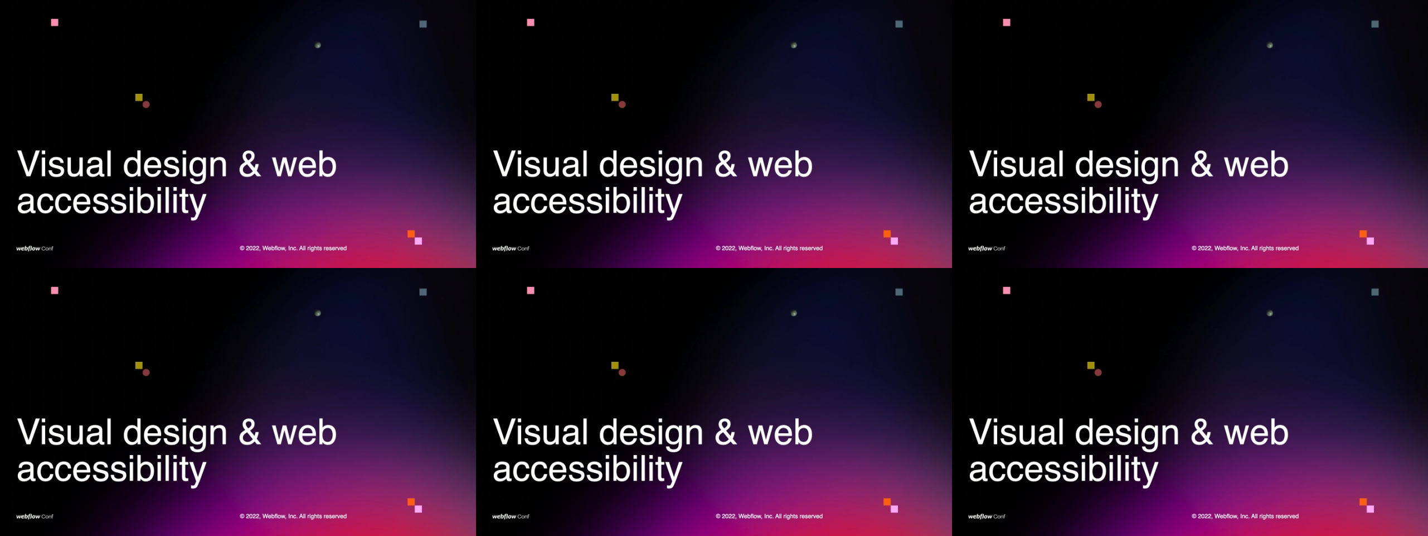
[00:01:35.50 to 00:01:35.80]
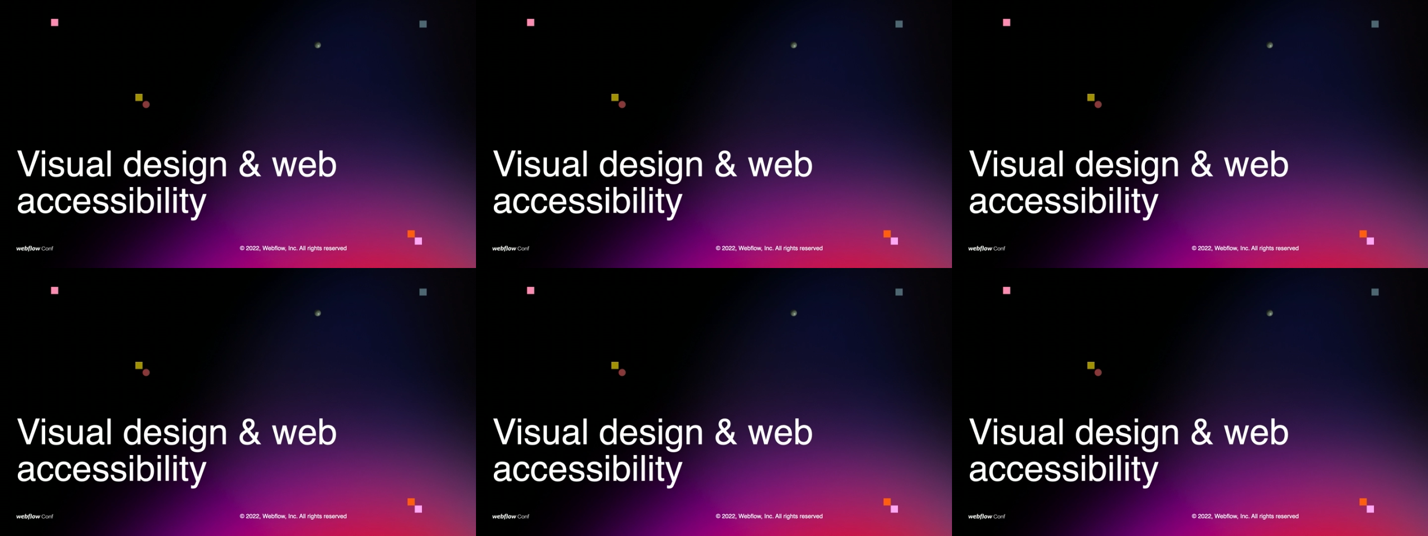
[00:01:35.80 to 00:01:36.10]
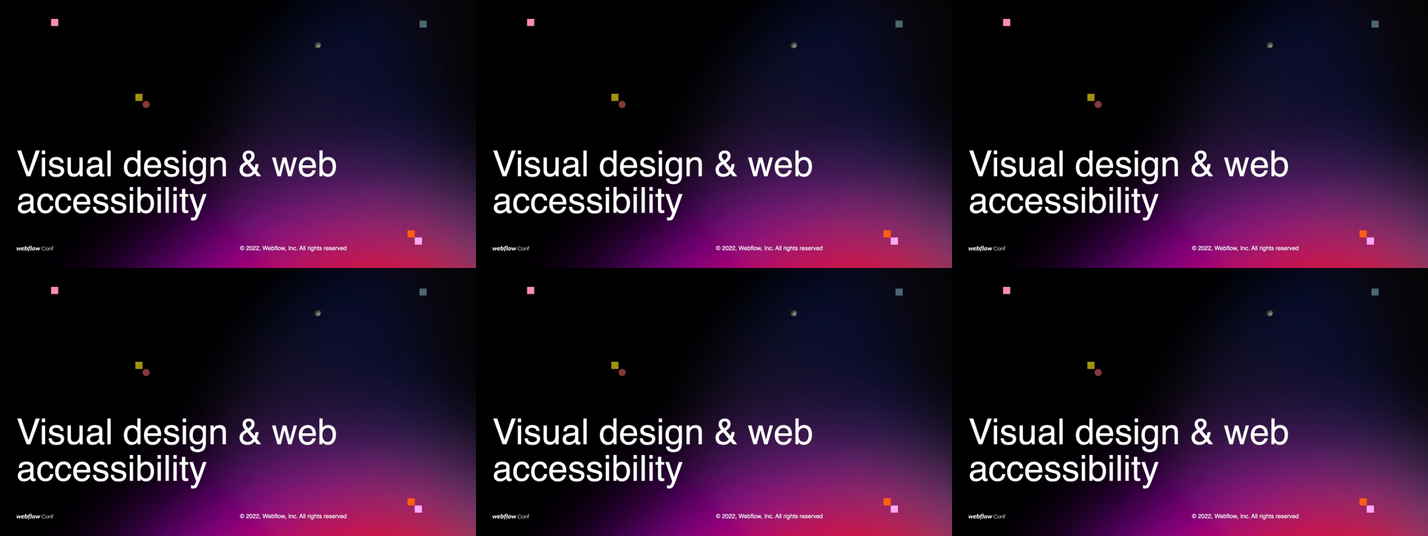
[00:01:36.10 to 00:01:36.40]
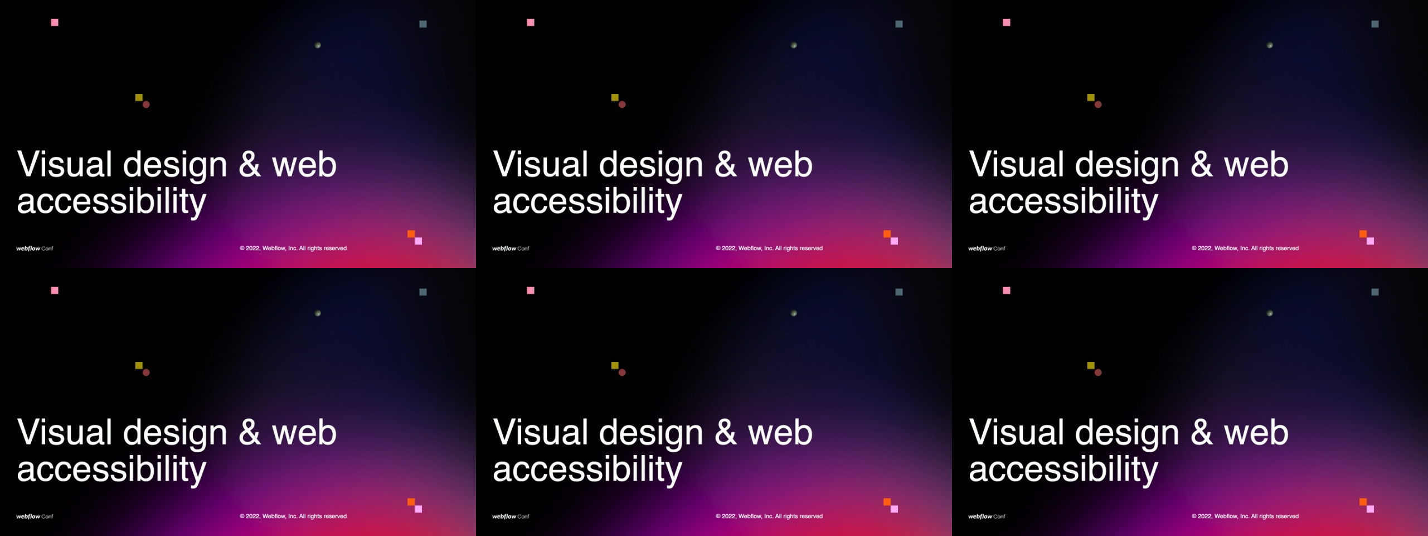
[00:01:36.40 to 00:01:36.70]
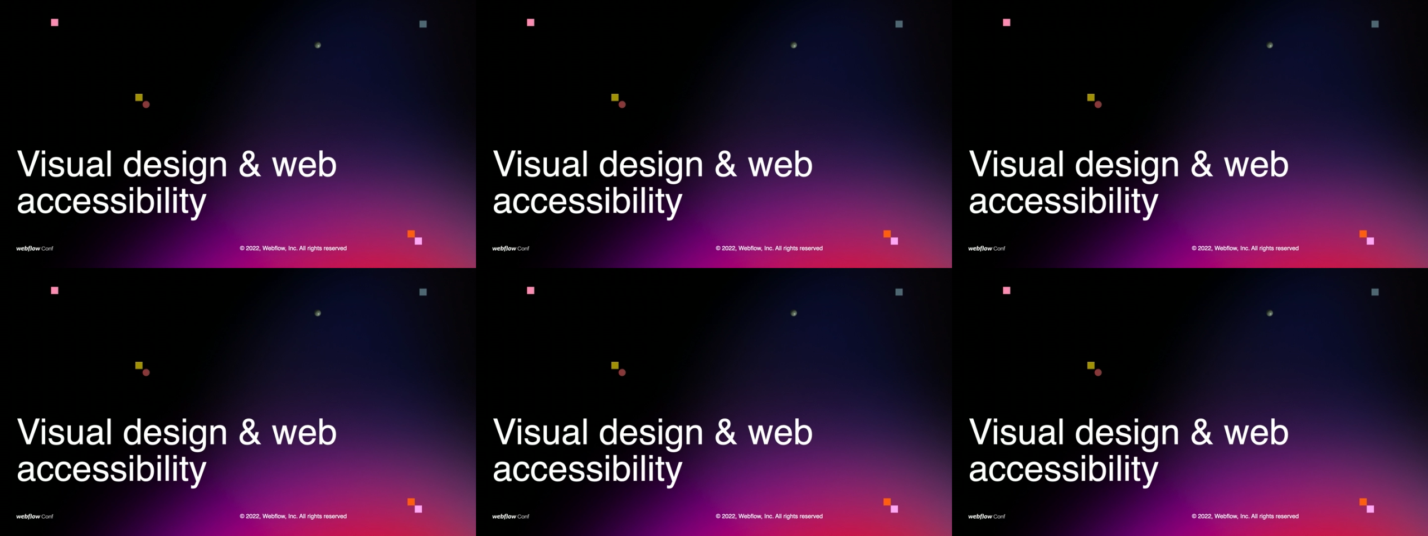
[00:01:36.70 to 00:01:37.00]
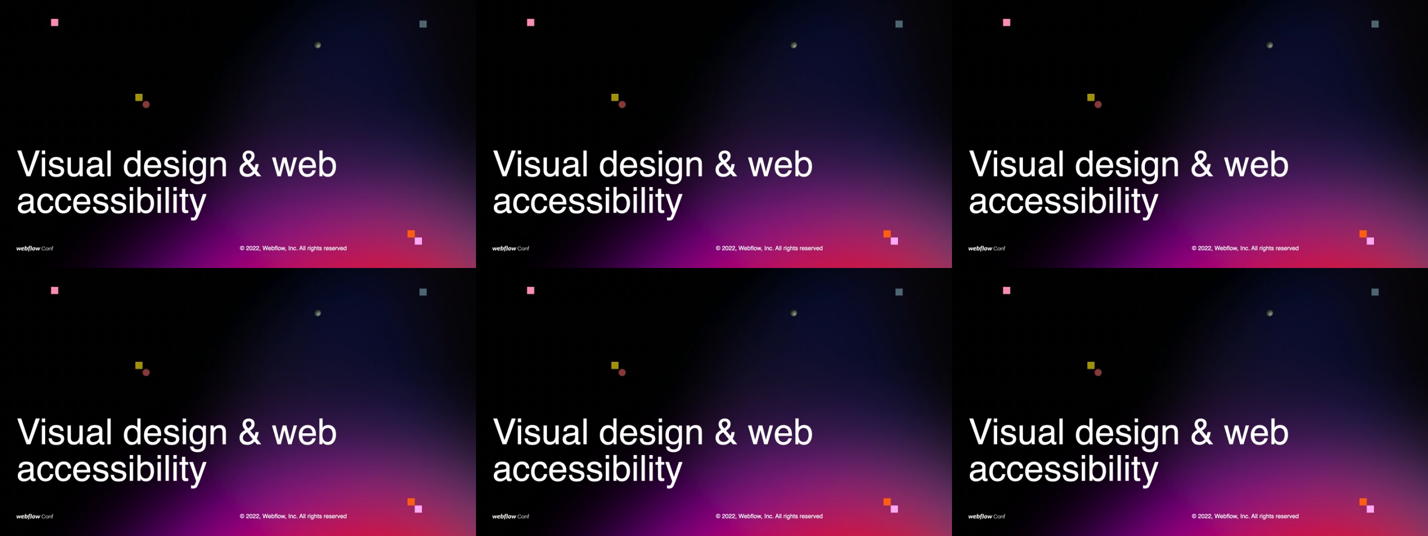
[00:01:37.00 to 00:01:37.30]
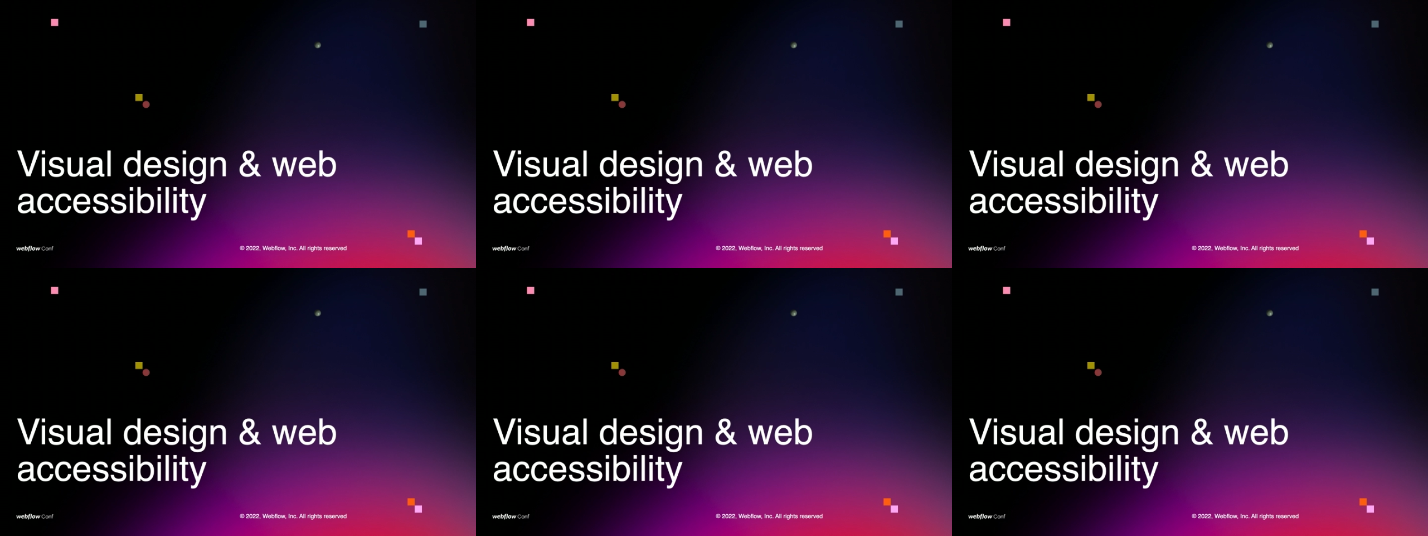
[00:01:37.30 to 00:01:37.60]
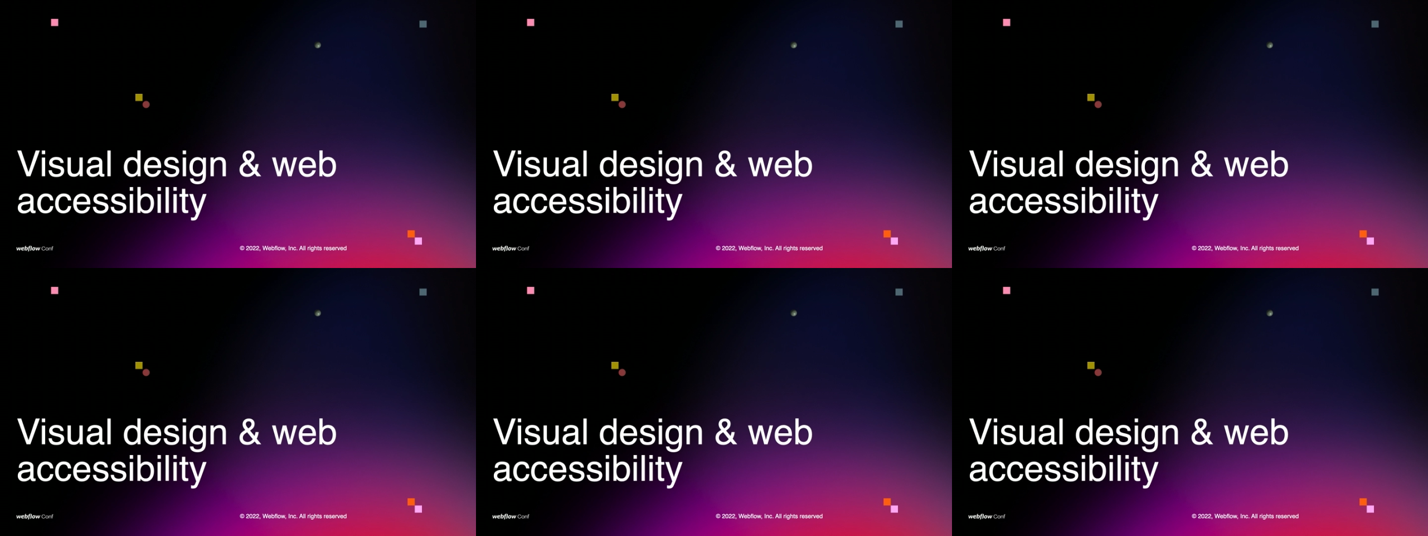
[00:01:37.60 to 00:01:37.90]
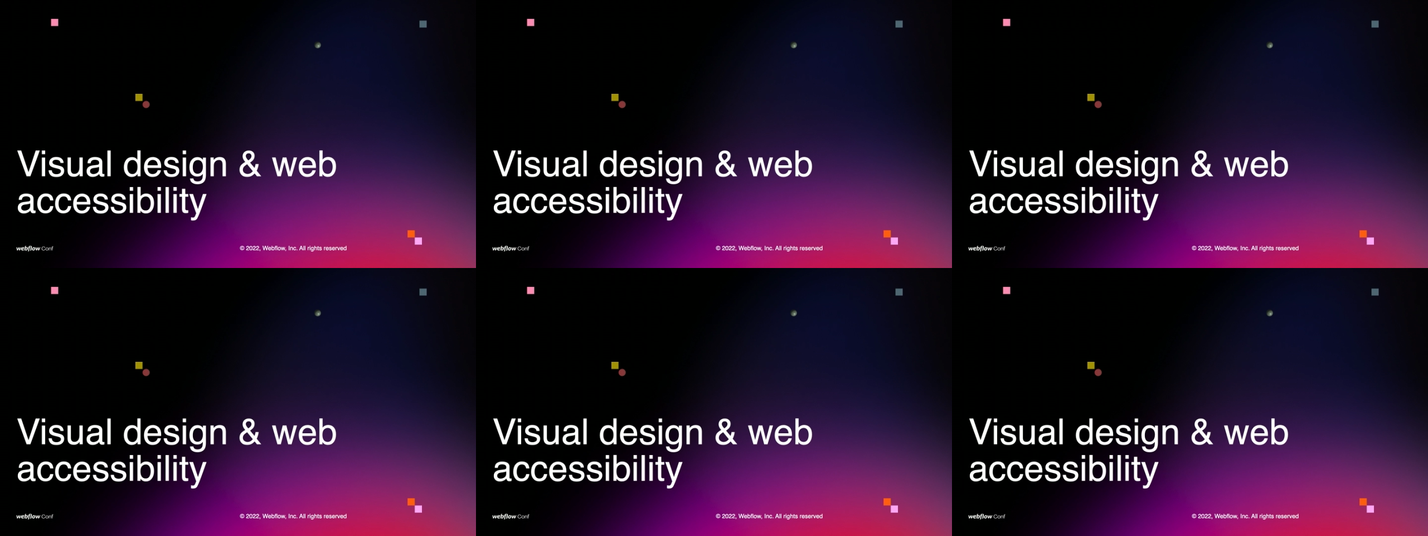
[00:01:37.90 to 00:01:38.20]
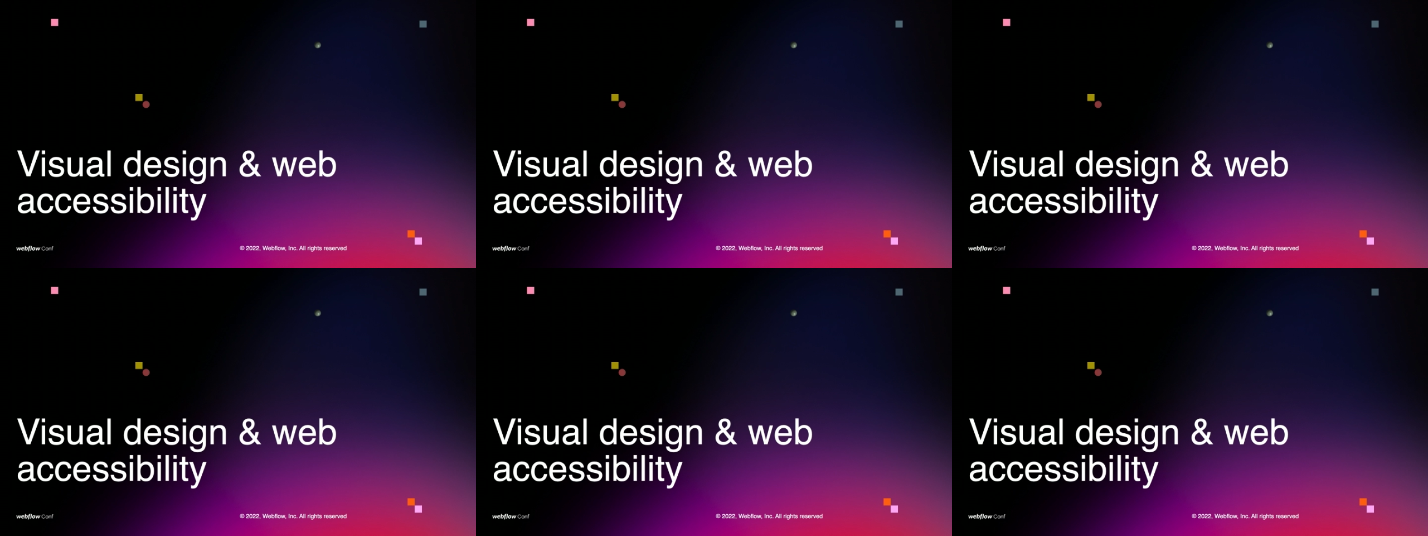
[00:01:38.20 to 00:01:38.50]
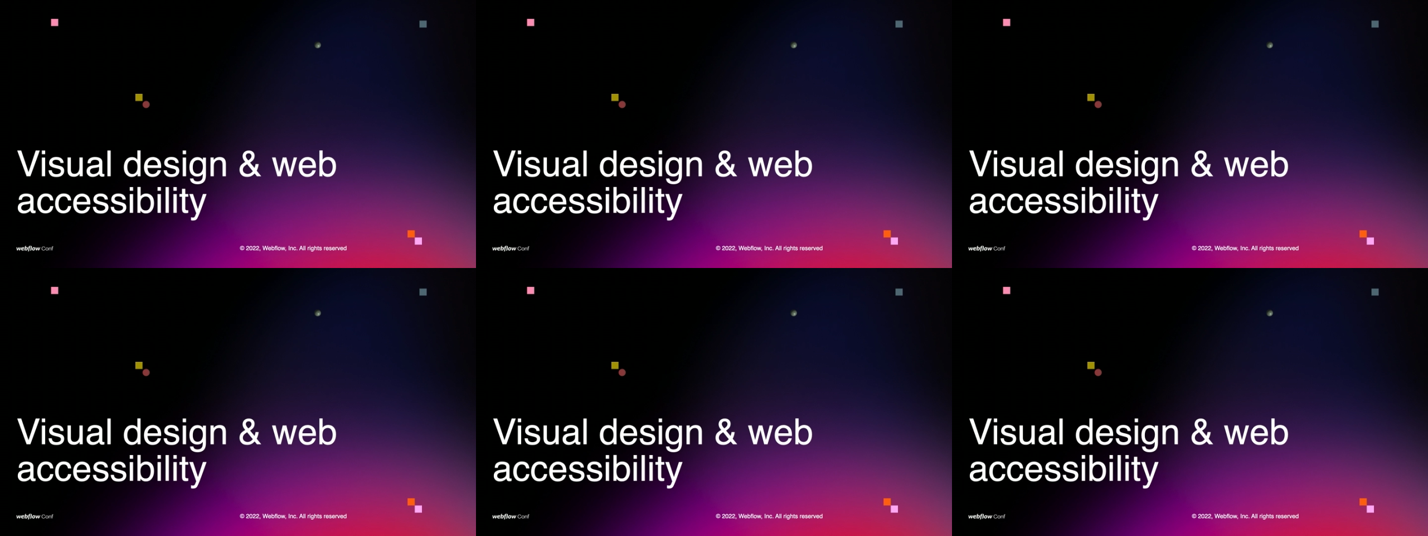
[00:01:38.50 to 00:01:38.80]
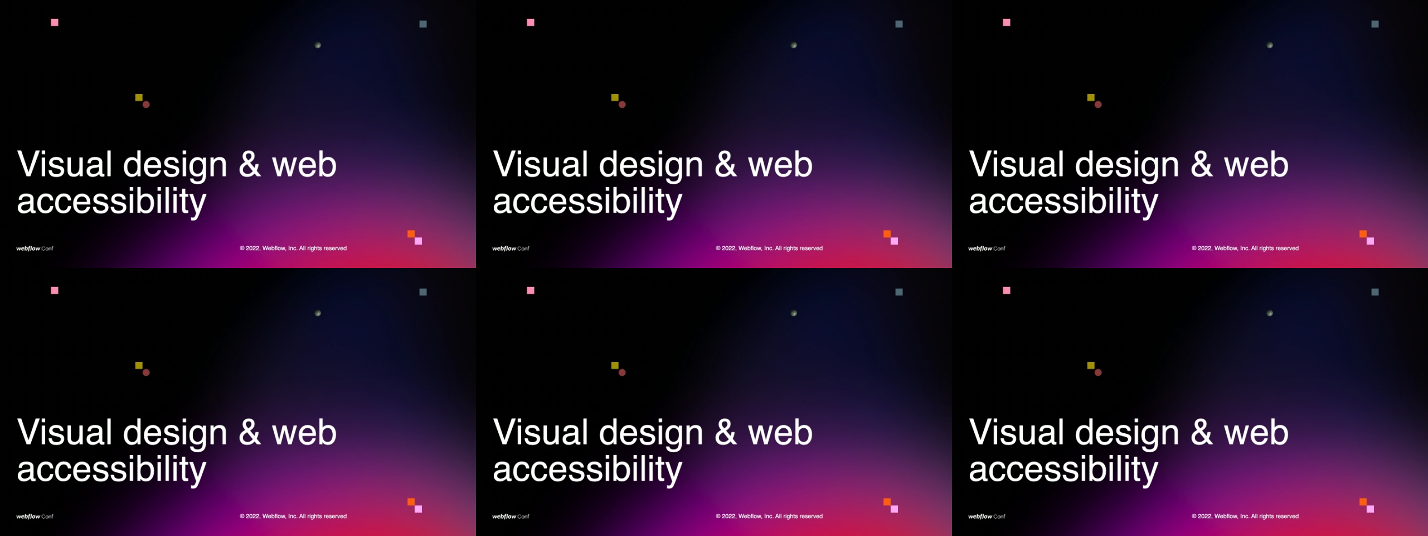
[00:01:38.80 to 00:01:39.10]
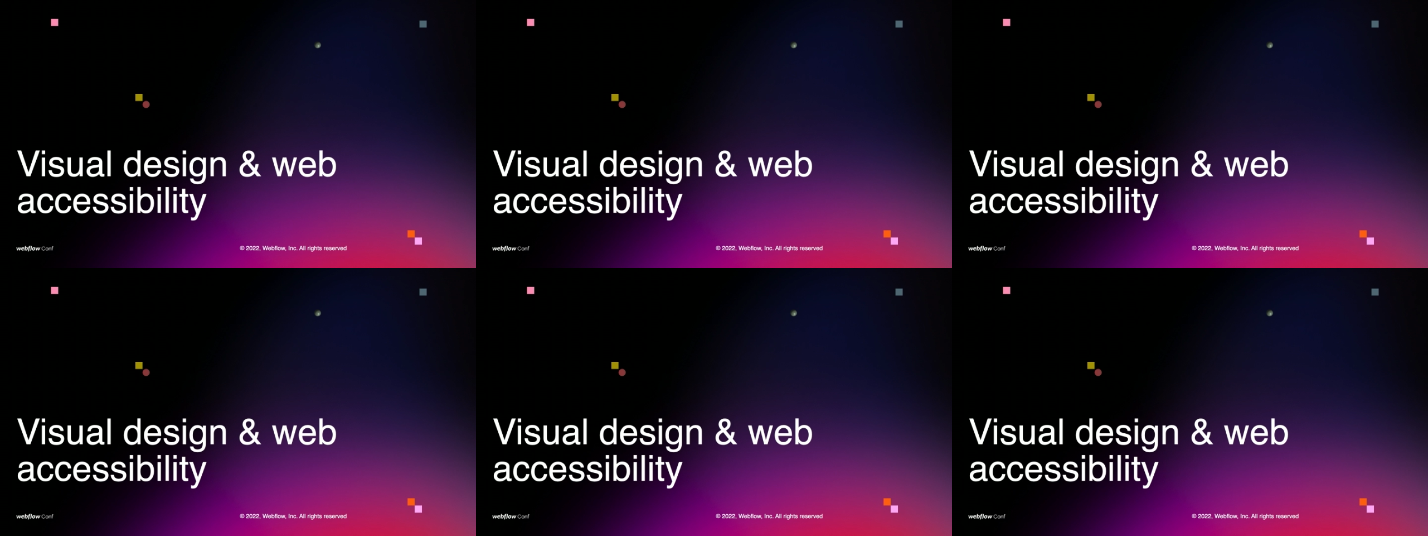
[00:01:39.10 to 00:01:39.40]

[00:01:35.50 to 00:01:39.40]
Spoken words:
Nobody's mouth can be seen.